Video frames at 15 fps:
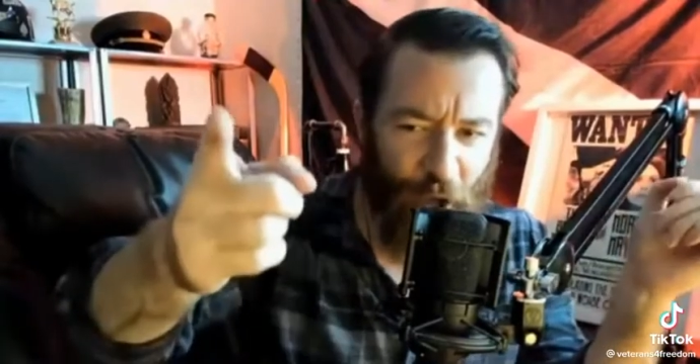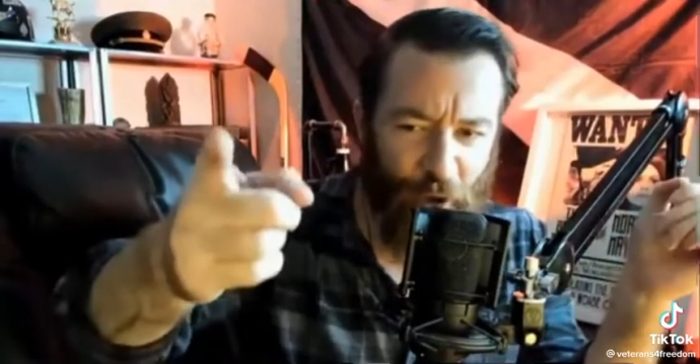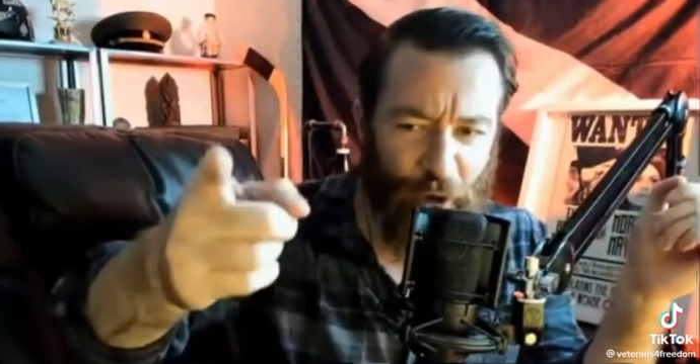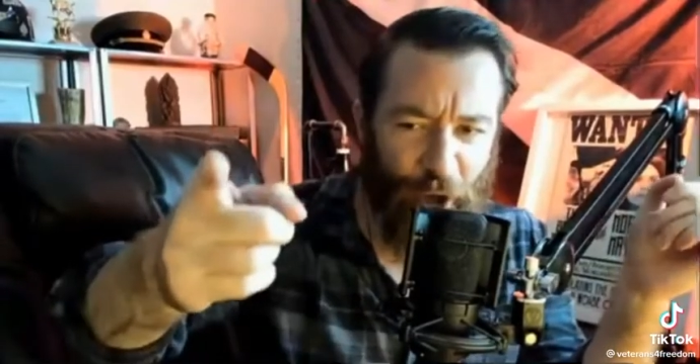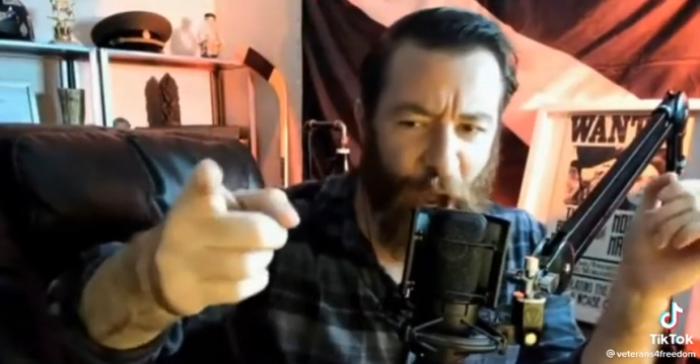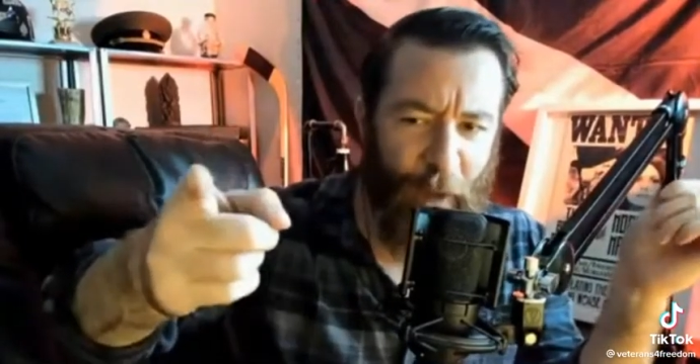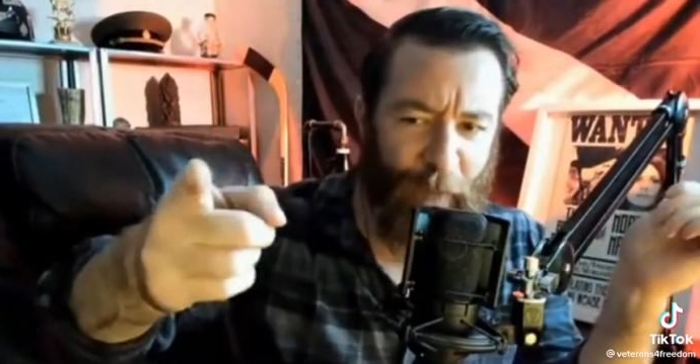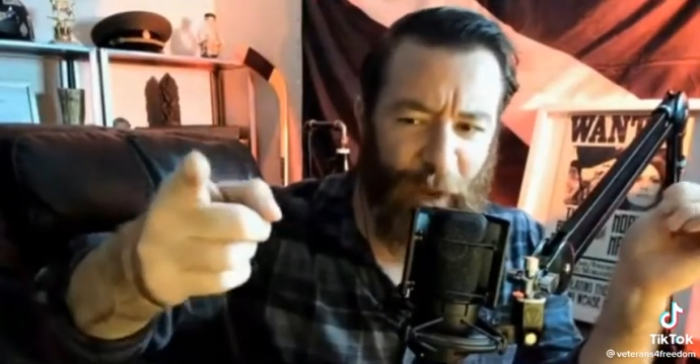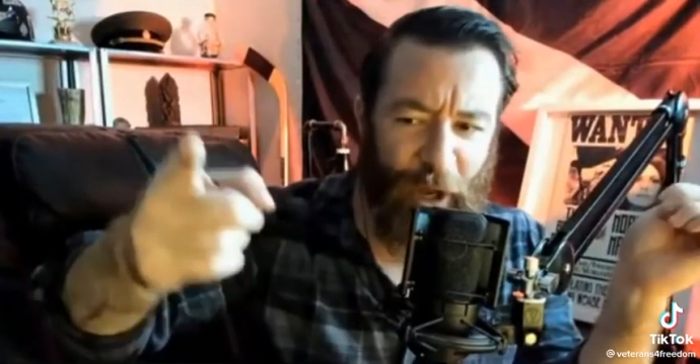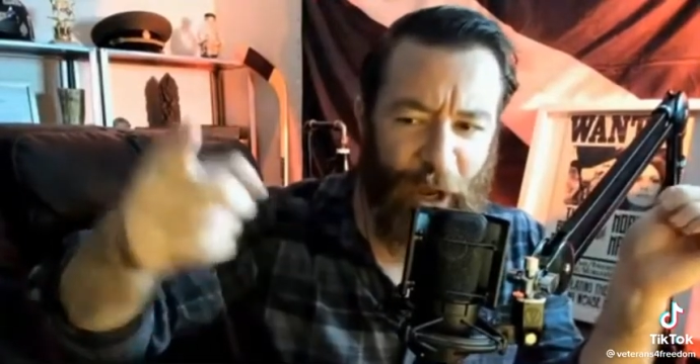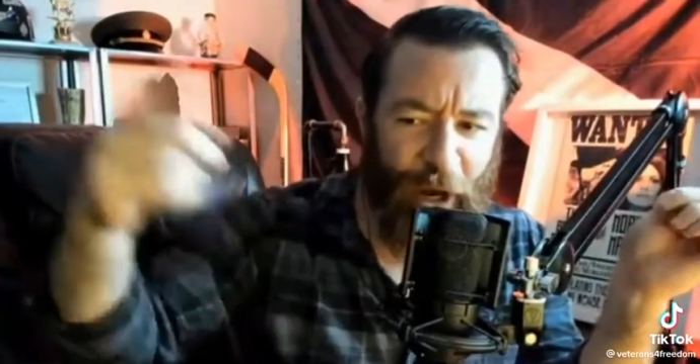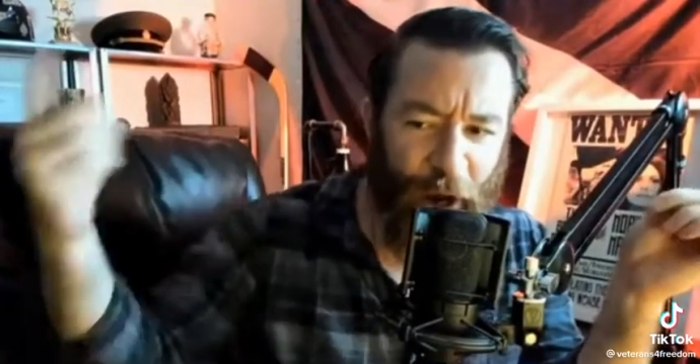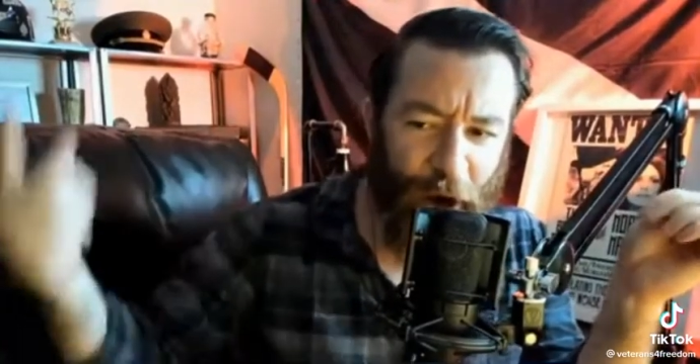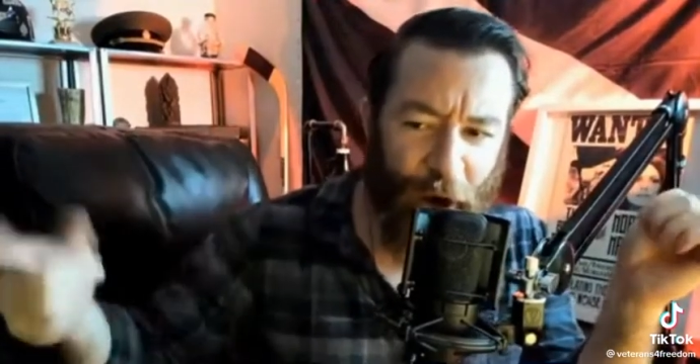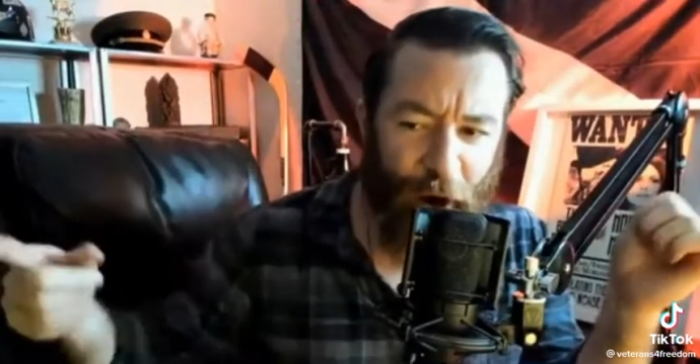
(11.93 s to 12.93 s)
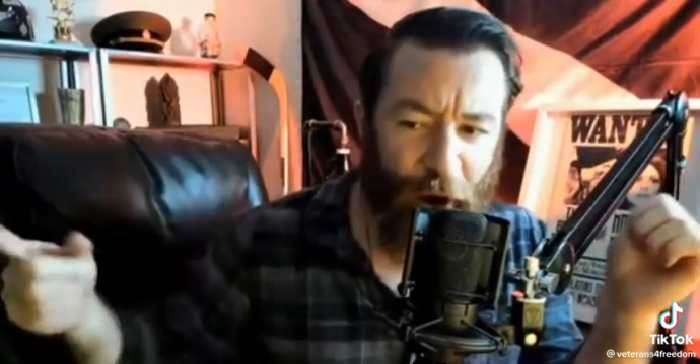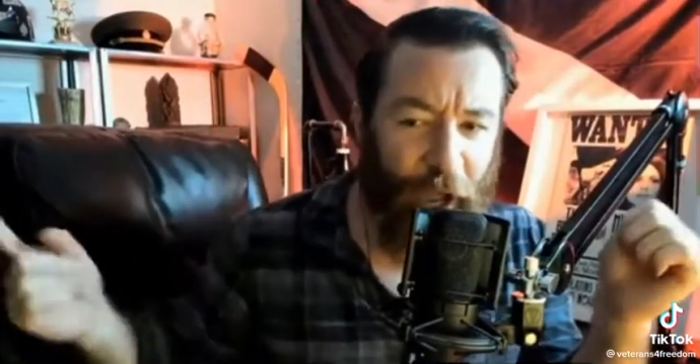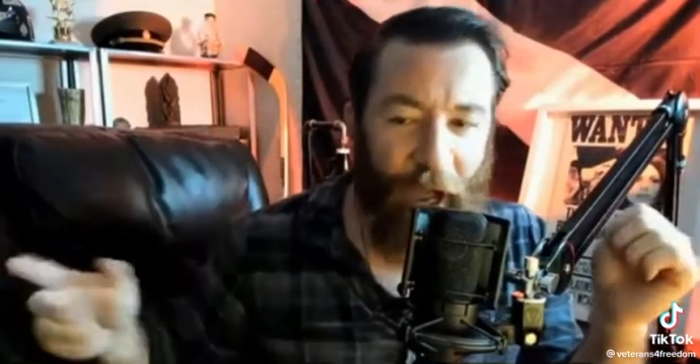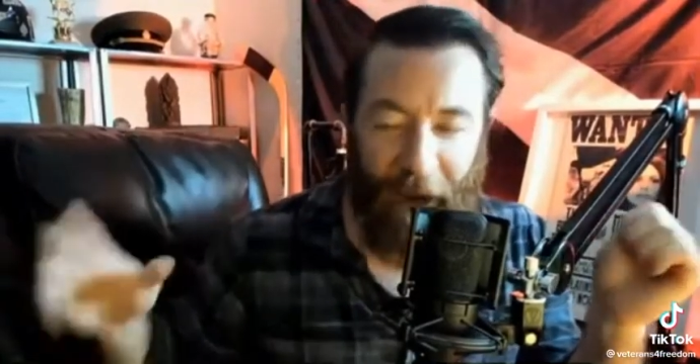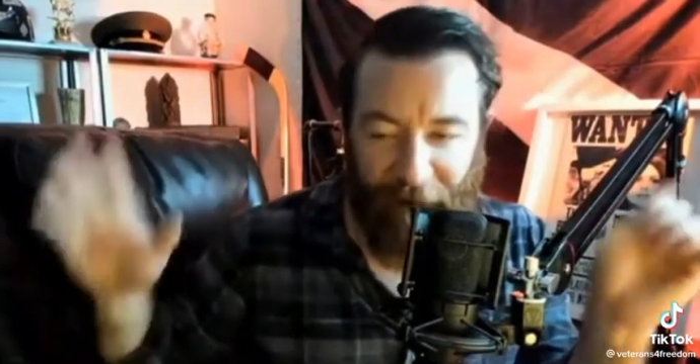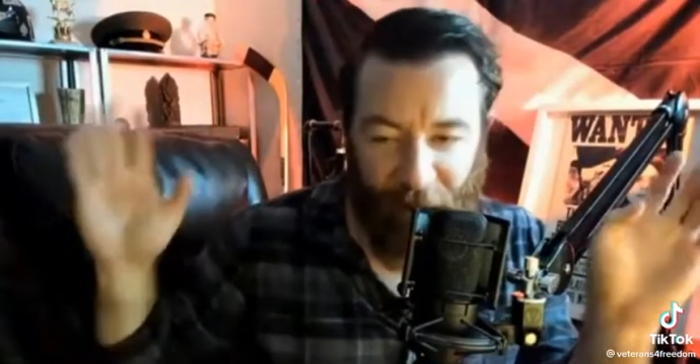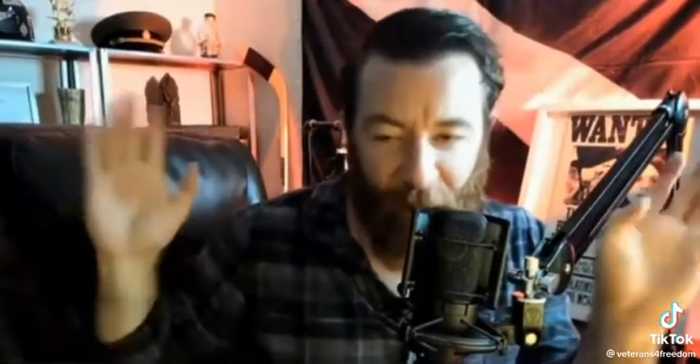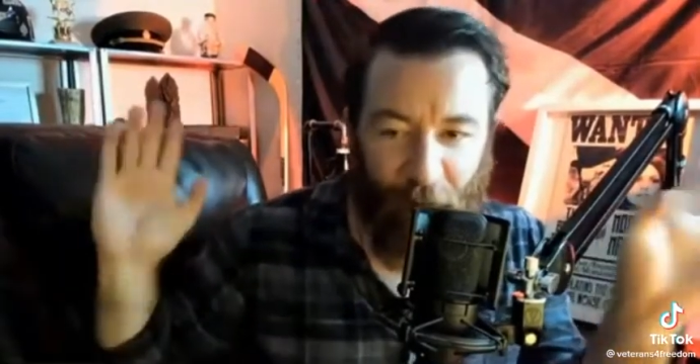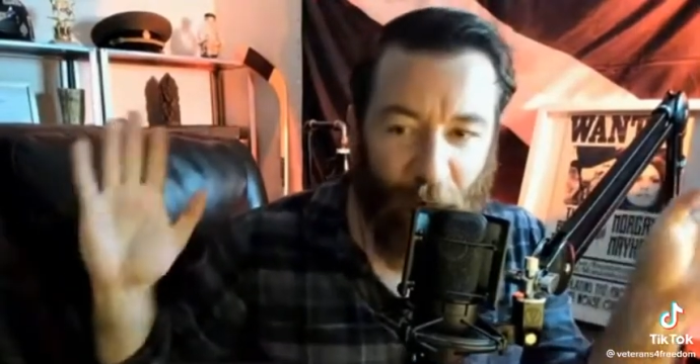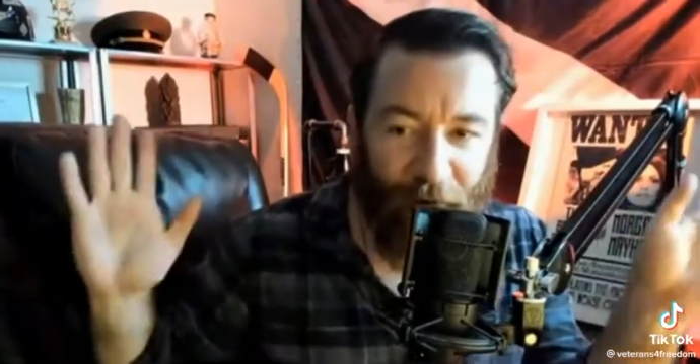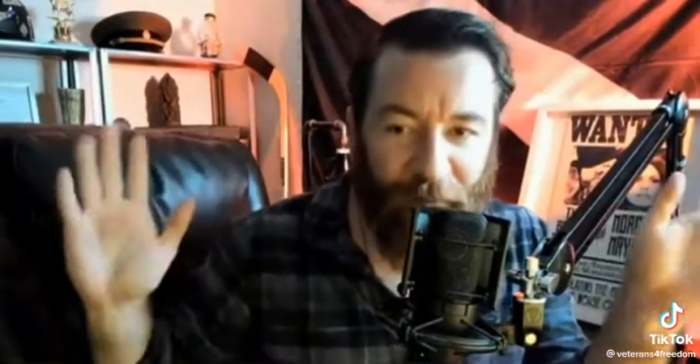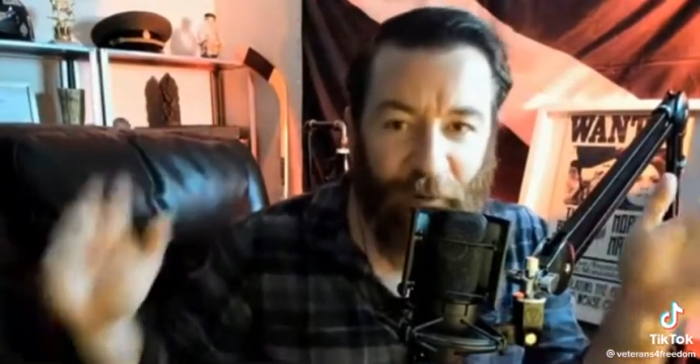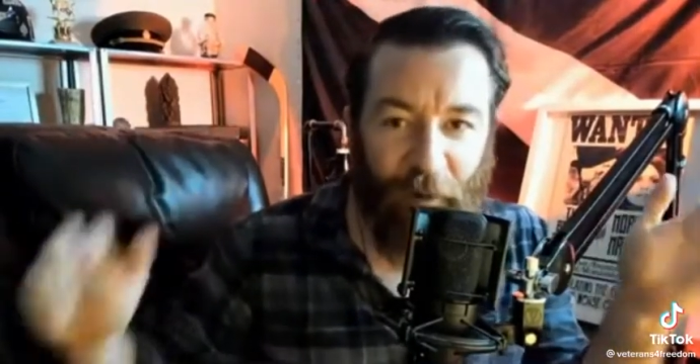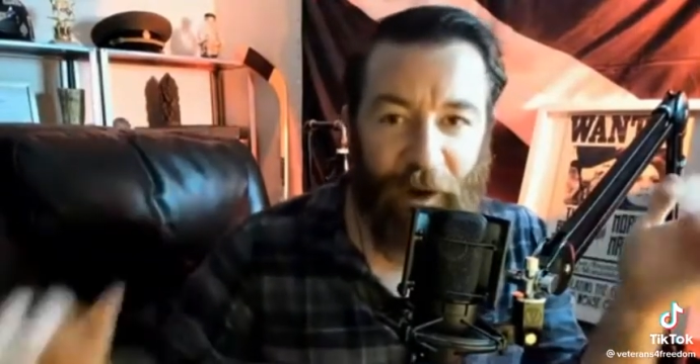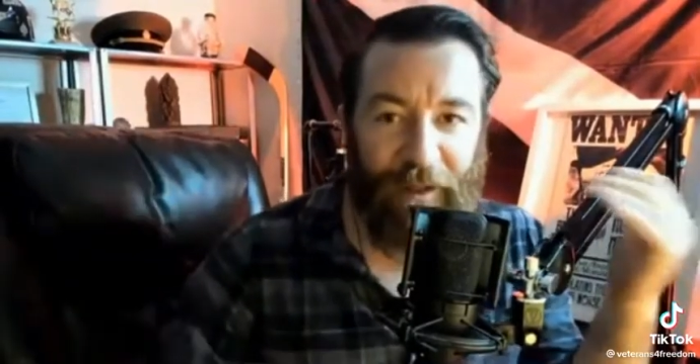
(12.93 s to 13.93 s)
you can't be in here, and you want to
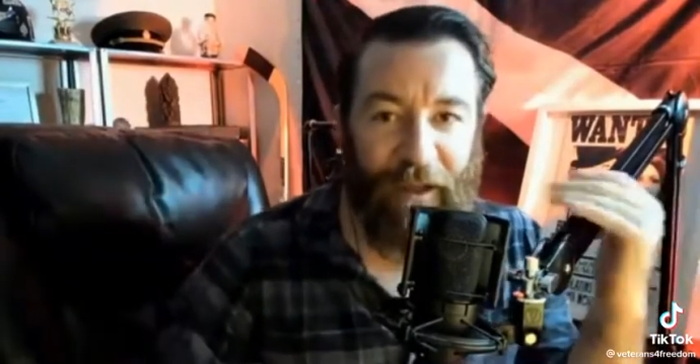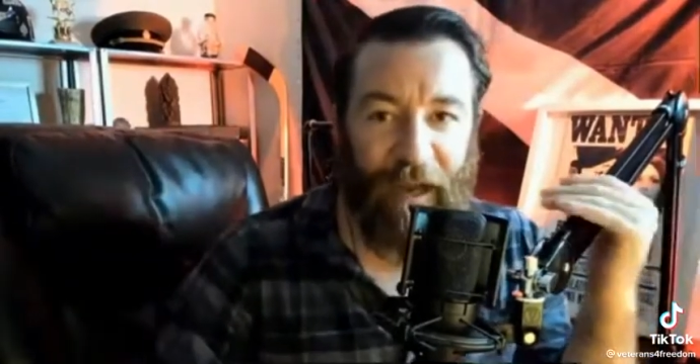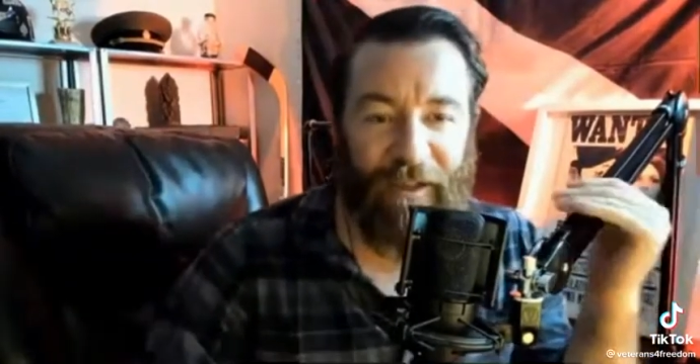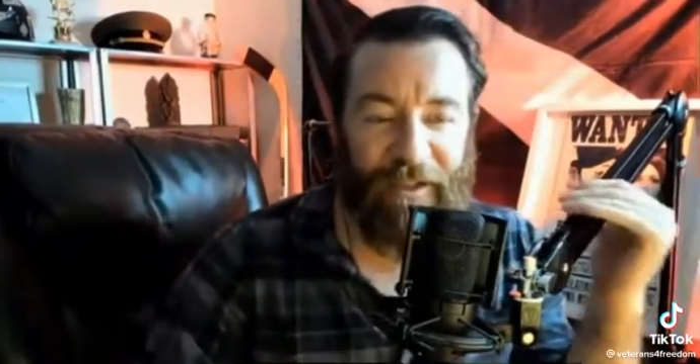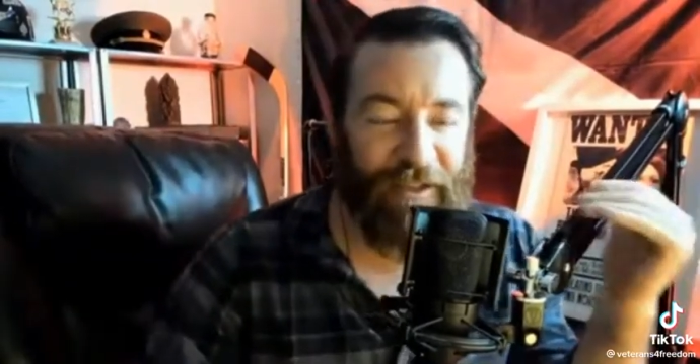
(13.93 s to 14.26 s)
avoid that.